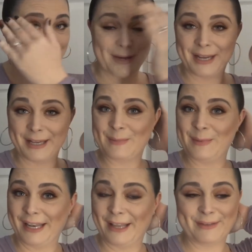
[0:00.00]
My
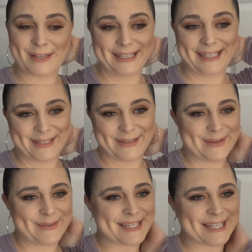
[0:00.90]
husband loves it,
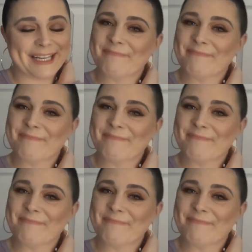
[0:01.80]
so I was